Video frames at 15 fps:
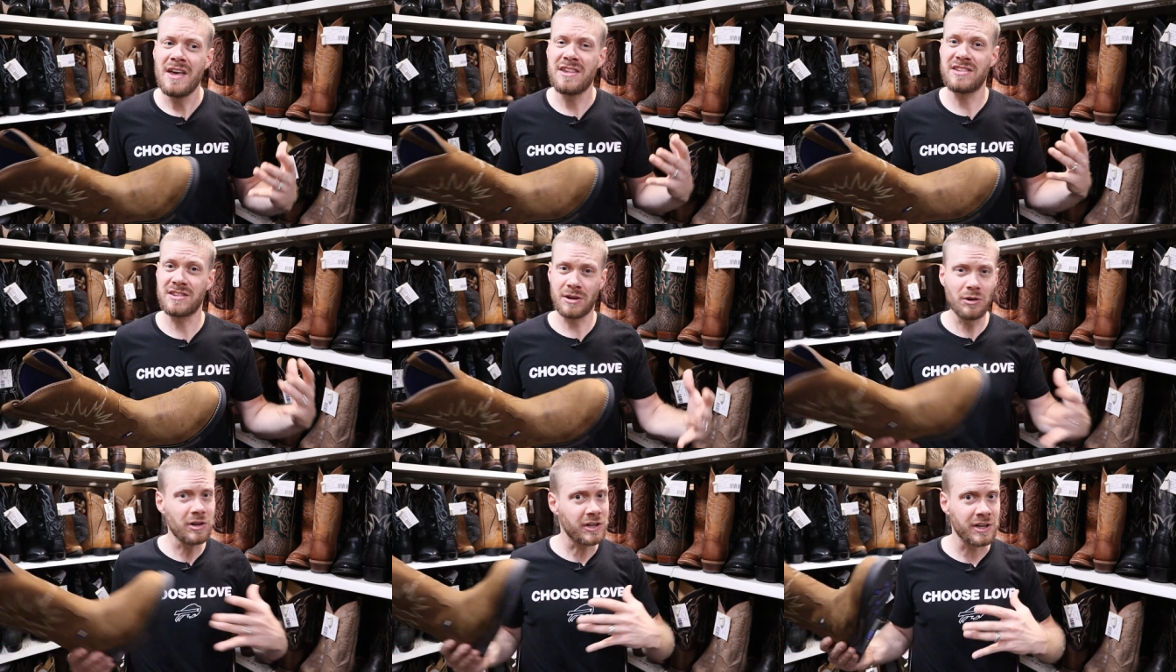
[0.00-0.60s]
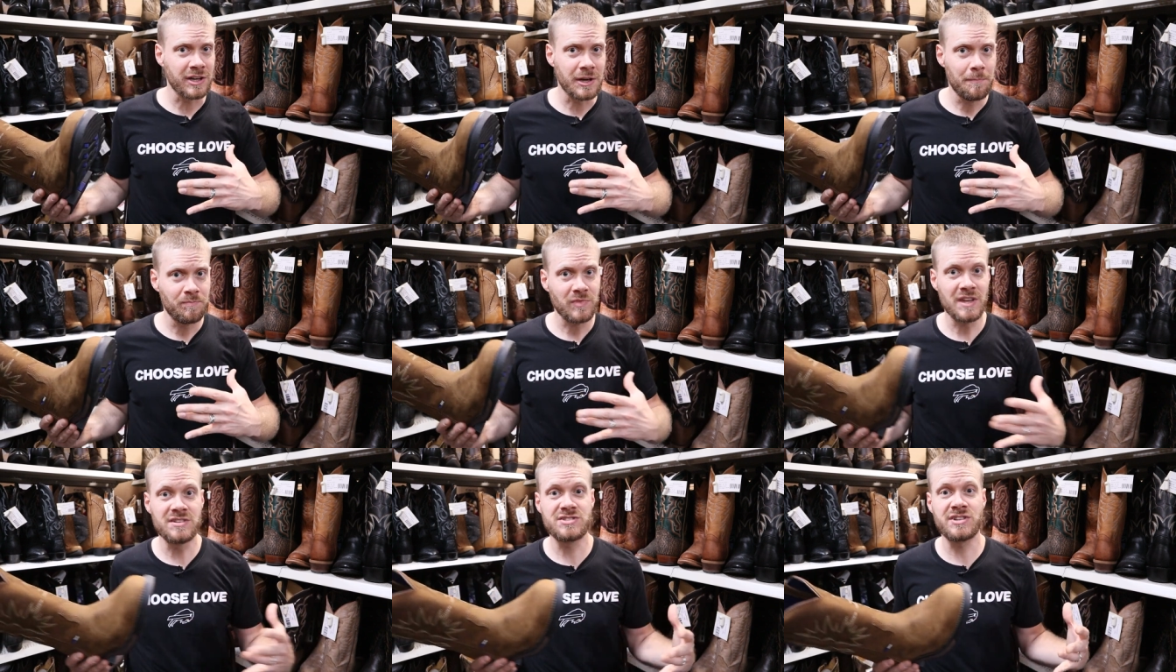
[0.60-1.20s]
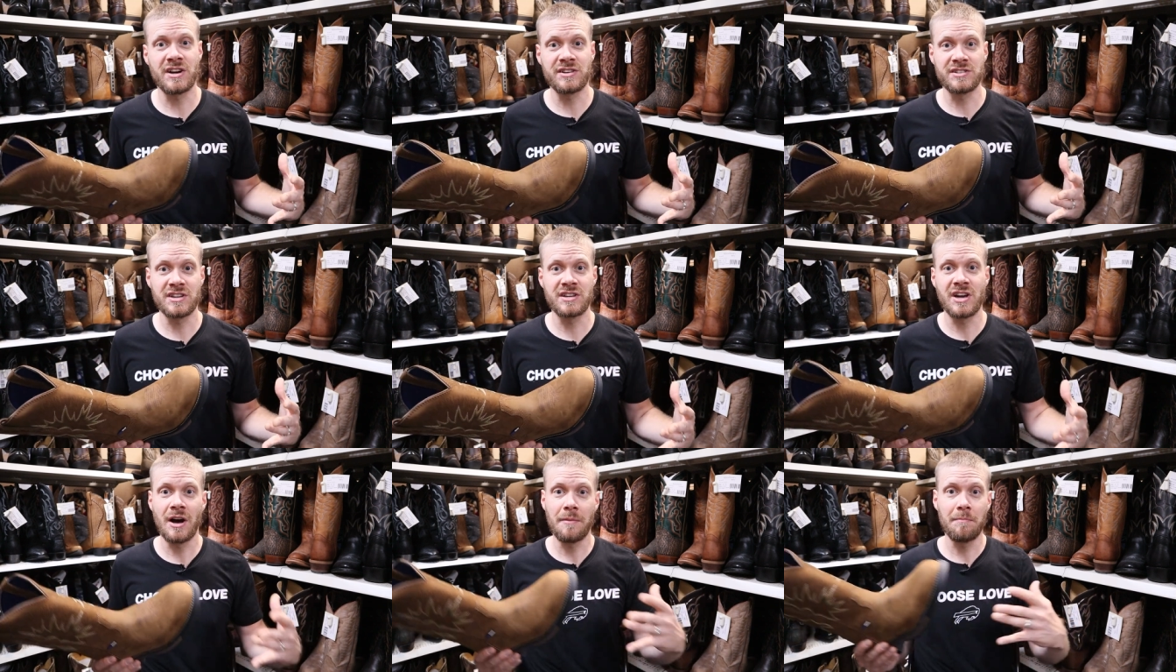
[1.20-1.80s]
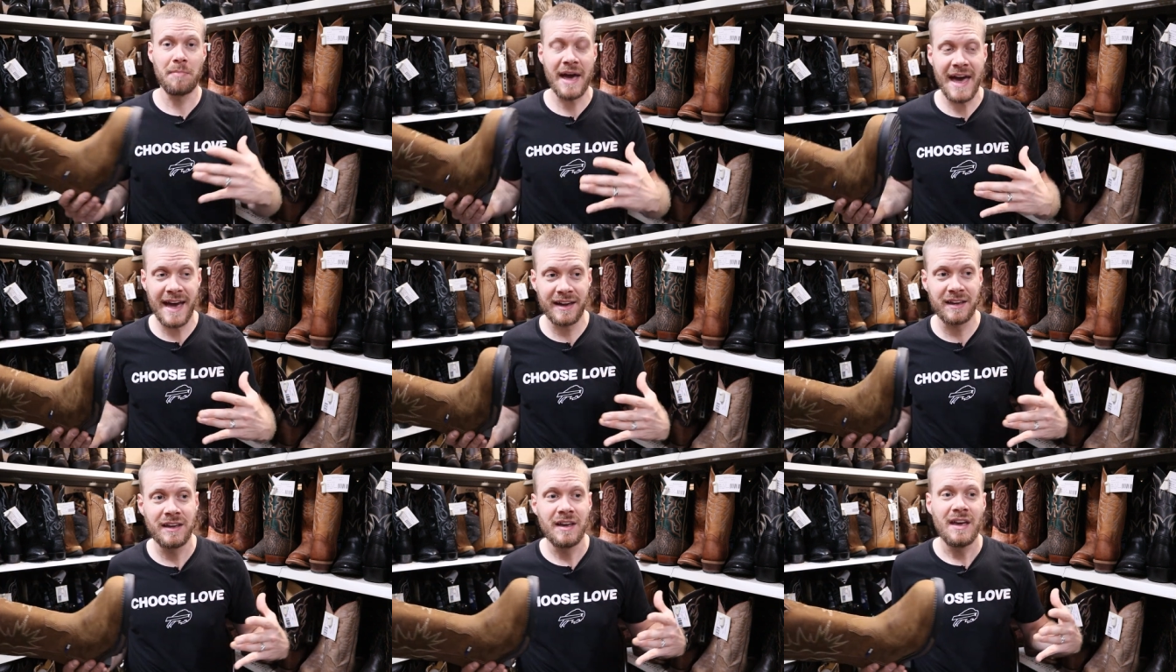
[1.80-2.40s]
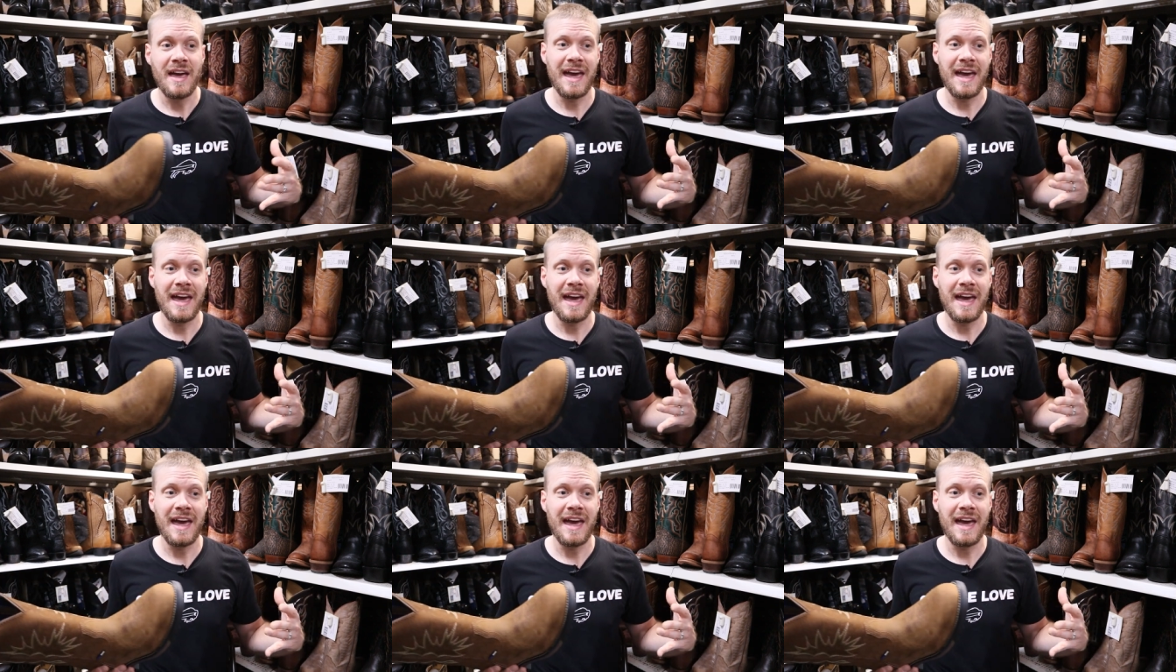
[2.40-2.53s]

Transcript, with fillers: Thorogood is starting to come back